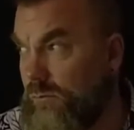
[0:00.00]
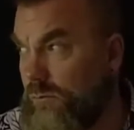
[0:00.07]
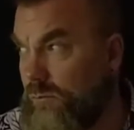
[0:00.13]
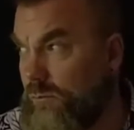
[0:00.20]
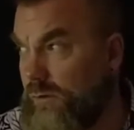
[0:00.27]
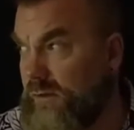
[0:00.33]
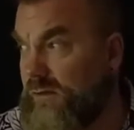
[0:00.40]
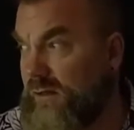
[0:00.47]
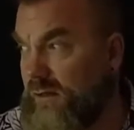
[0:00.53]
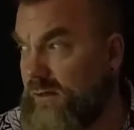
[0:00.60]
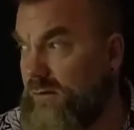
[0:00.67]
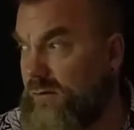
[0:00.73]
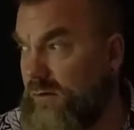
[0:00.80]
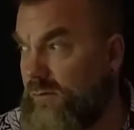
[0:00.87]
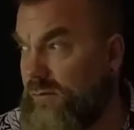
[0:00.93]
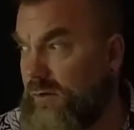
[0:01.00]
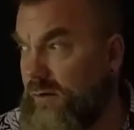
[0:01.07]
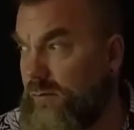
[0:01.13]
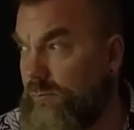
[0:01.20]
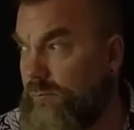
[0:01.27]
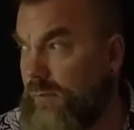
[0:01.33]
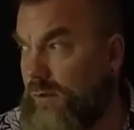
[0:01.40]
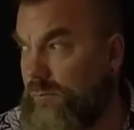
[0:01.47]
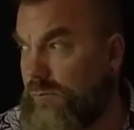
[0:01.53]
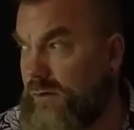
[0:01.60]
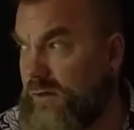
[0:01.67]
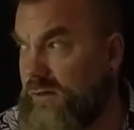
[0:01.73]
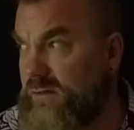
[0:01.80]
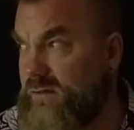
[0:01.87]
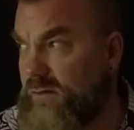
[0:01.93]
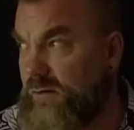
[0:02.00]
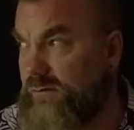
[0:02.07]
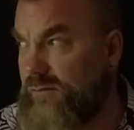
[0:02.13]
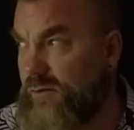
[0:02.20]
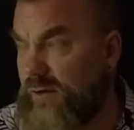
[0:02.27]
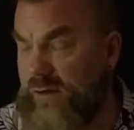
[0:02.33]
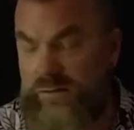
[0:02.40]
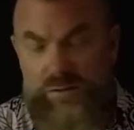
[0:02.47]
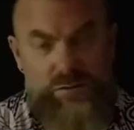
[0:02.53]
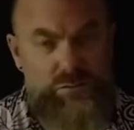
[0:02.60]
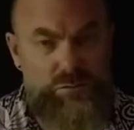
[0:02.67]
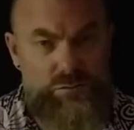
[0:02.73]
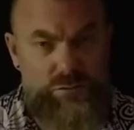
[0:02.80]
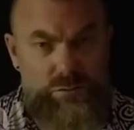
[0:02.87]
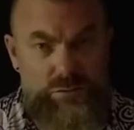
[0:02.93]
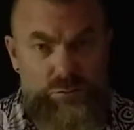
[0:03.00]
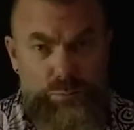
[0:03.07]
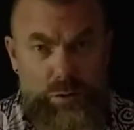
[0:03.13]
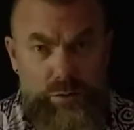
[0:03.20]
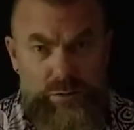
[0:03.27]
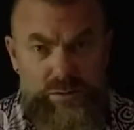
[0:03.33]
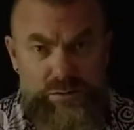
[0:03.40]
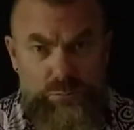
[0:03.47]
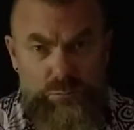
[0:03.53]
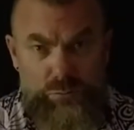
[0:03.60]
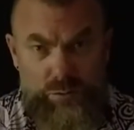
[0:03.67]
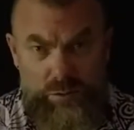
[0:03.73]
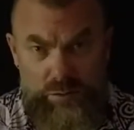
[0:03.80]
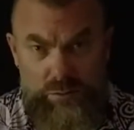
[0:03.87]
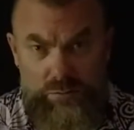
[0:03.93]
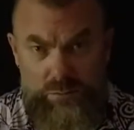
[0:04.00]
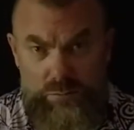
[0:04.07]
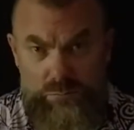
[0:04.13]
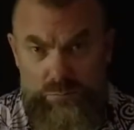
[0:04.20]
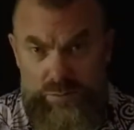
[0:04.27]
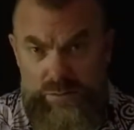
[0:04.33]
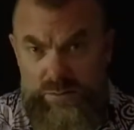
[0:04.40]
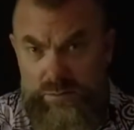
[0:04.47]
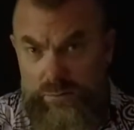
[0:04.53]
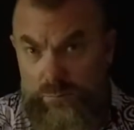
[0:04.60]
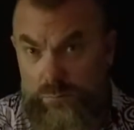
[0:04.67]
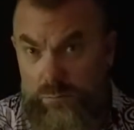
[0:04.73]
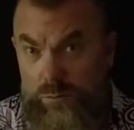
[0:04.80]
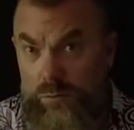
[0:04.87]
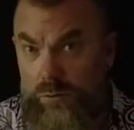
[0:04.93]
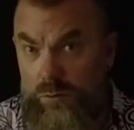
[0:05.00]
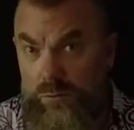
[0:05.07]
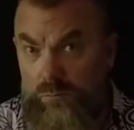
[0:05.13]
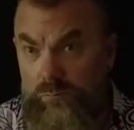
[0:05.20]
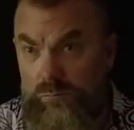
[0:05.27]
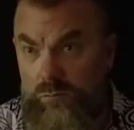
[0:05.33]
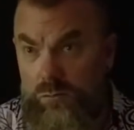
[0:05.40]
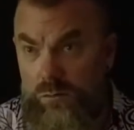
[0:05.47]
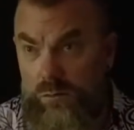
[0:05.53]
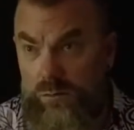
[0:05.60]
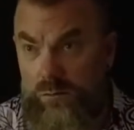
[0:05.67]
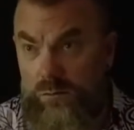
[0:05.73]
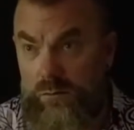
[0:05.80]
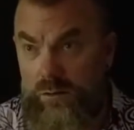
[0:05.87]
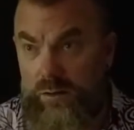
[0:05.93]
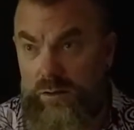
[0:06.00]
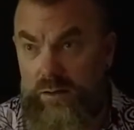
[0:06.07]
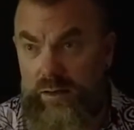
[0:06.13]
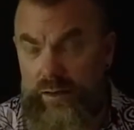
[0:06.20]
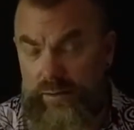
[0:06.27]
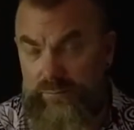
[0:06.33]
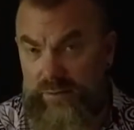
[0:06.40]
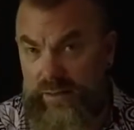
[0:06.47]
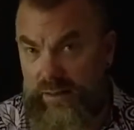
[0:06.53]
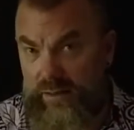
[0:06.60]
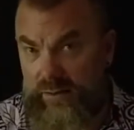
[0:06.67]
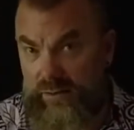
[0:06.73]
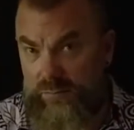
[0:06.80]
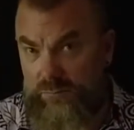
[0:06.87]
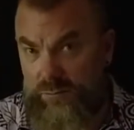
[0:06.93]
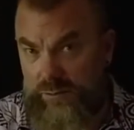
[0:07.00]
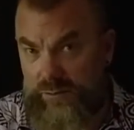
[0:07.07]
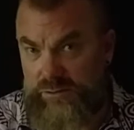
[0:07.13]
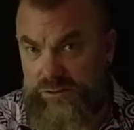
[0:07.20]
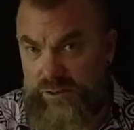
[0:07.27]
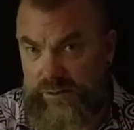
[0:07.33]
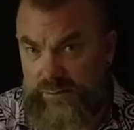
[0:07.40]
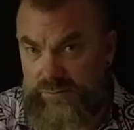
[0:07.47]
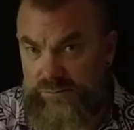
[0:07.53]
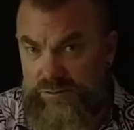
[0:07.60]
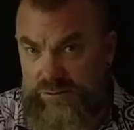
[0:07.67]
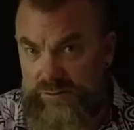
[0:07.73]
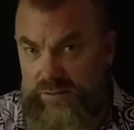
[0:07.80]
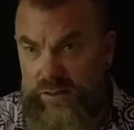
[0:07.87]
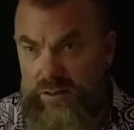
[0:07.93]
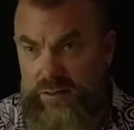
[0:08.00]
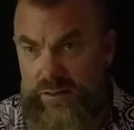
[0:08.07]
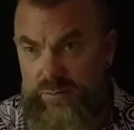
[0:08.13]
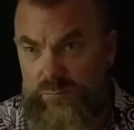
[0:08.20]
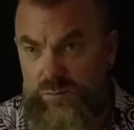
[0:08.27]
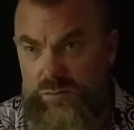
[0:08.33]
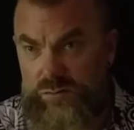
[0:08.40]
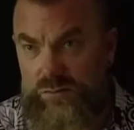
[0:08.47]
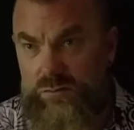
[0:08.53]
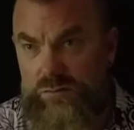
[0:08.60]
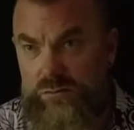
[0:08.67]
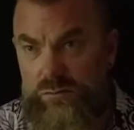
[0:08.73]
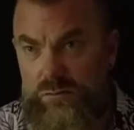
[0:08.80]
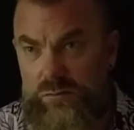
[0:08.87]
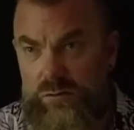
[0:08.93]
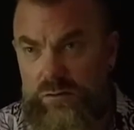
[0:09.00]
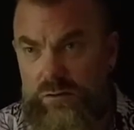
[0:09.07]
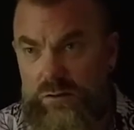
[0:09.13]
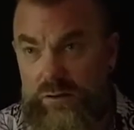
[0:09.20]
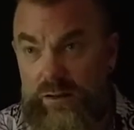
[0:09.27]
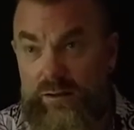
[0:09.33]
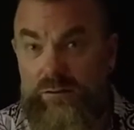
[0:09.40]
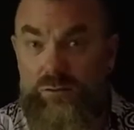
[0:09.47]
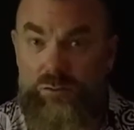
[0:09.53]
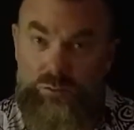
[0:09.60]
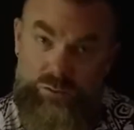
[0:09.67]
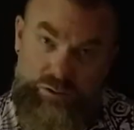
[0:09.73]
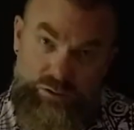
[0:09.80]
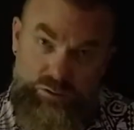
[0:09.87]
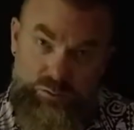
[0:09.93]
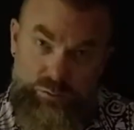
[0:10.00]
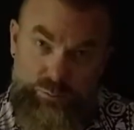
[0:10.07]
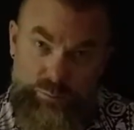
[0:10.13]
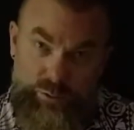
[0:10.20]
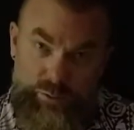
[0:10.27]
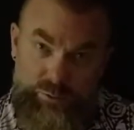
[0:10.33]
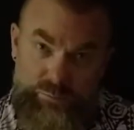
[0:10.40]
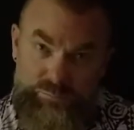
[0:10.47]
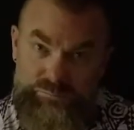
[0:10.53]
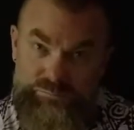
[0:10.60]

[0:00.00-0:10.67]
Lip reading: within the memories of your ancestors, there's probably some really good wisdom for navigating really challenging times, including humor.